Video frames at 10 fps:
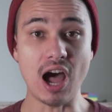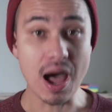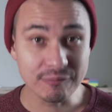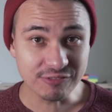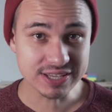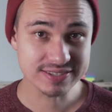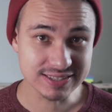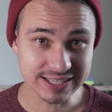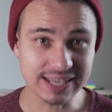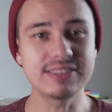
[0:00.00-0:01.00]

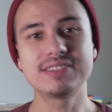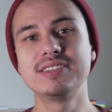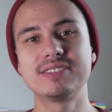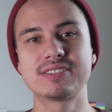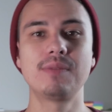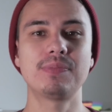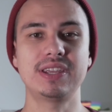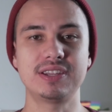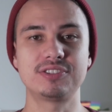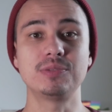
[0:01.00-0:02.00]
Obviously, this is
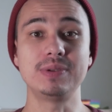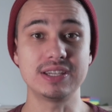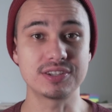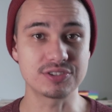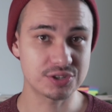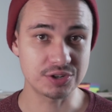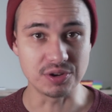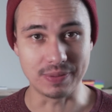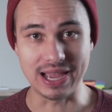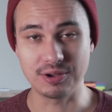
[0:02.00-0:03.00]
something to be
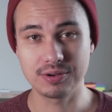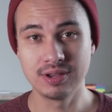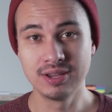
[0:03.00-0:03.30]
concerned about.